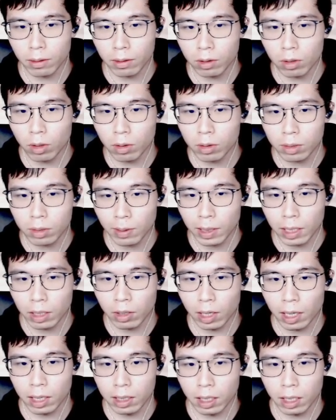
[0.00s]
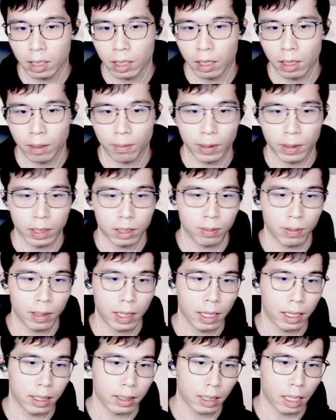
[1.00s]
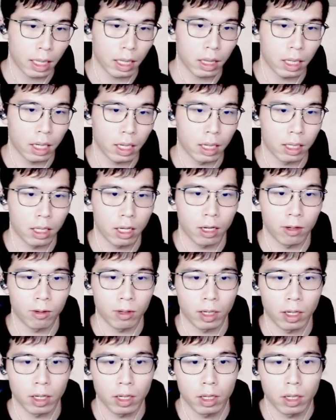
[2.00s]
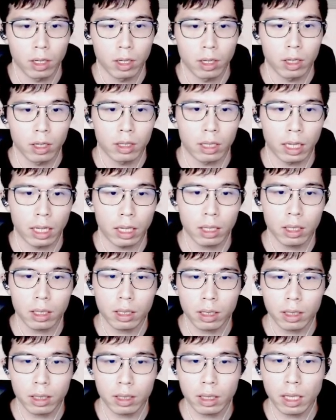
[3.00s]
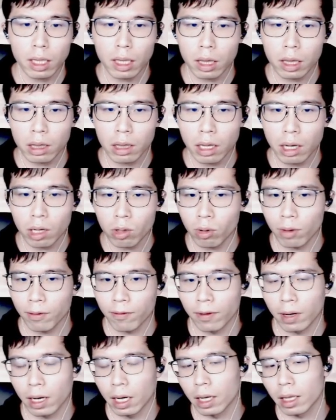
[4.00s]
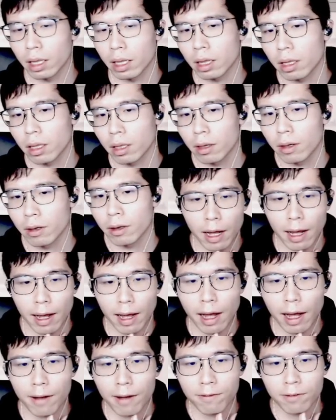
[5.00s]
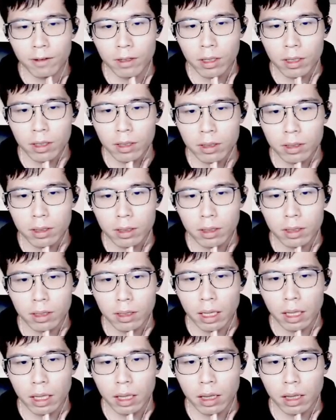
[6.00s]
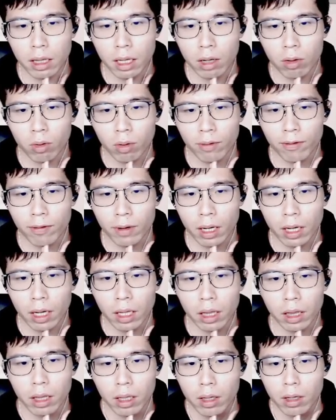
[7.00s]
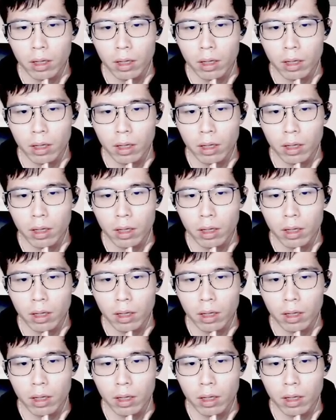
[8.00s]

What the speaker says: don't play the Atari but playing this Atari, then this sacrifice, after this sacrifice,